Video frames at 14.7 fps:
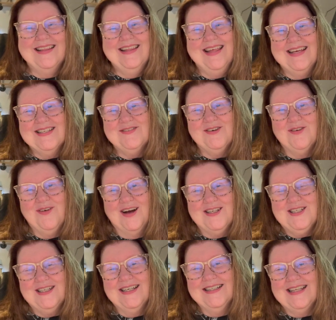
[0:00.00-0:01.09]
thanks for
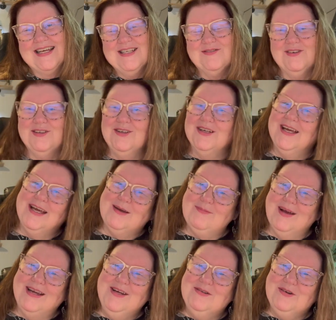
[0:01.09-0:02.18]
watching. Thanks for looking at
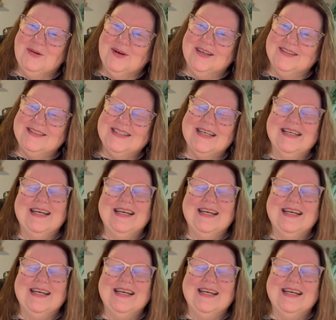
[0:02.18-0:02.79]
my new quilt.